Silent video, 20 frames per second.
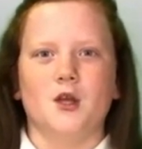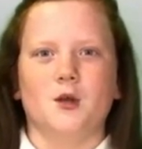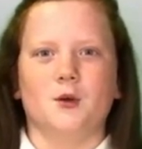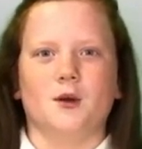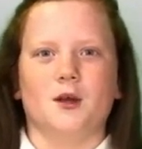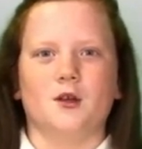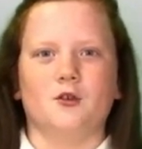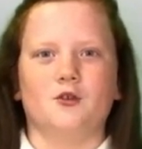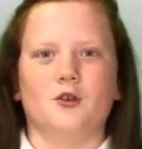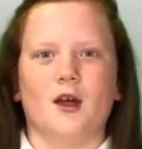
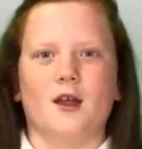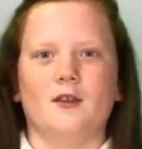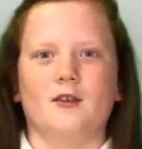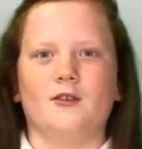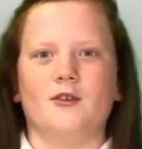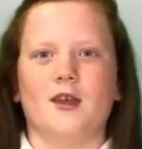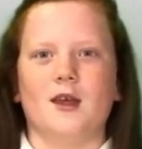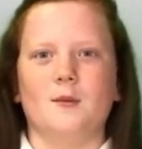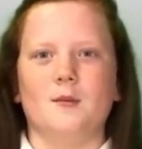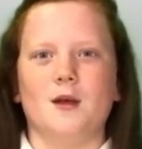You can share the
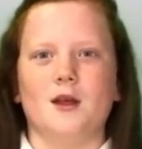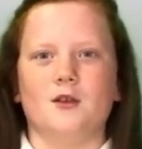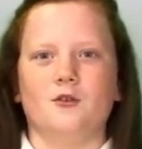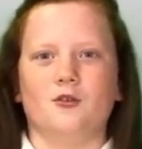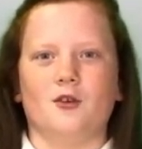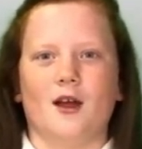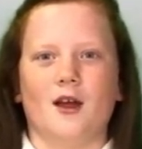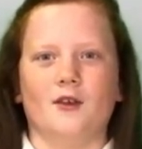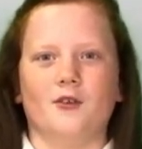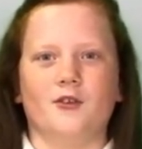same
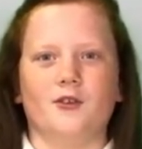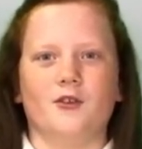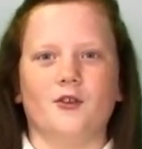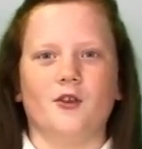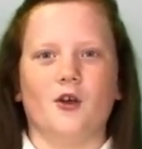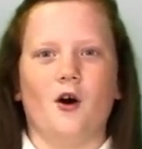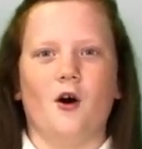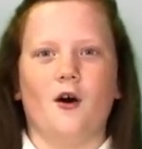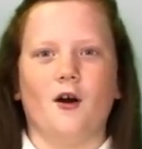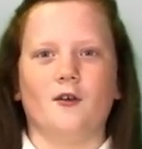interests,
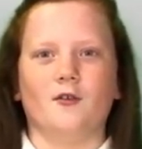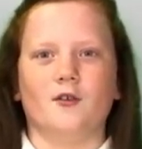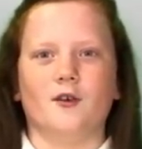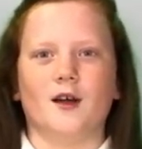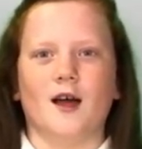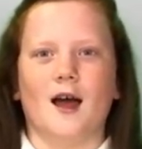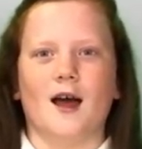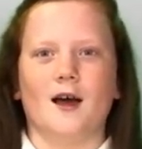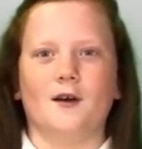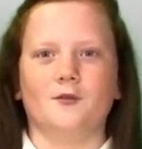or
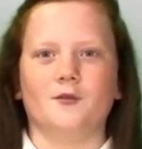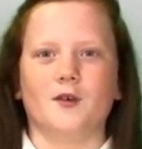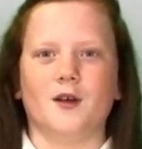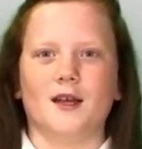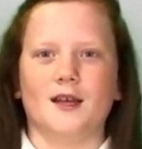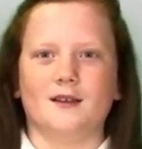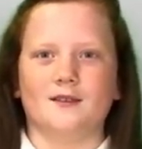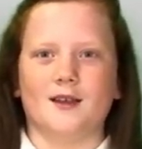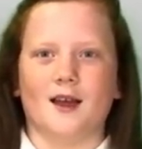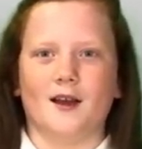have
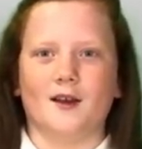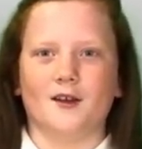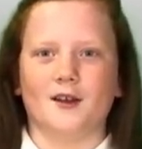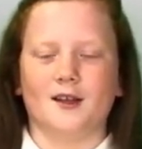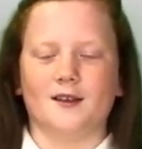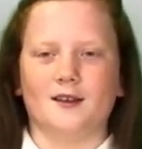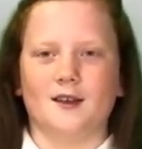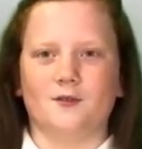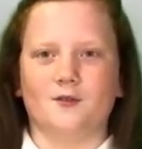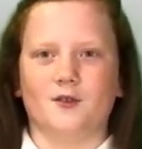
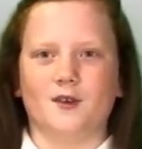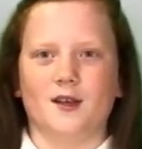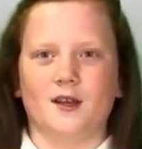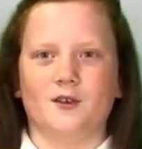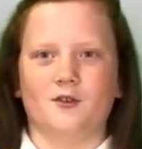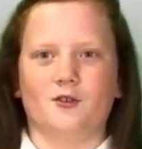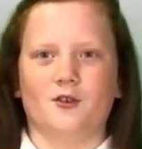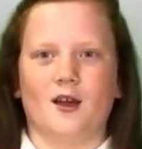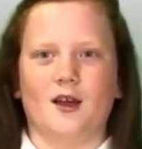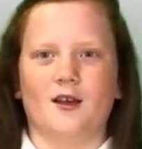entirely different
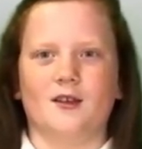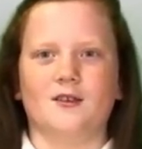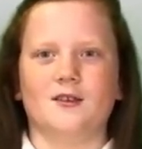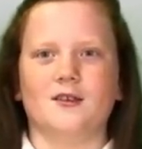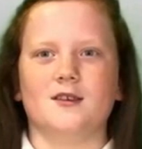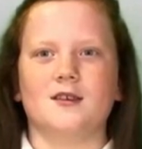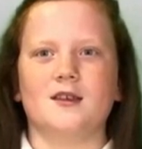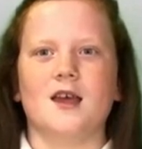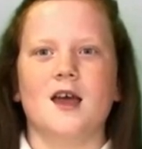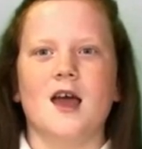
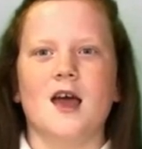interests.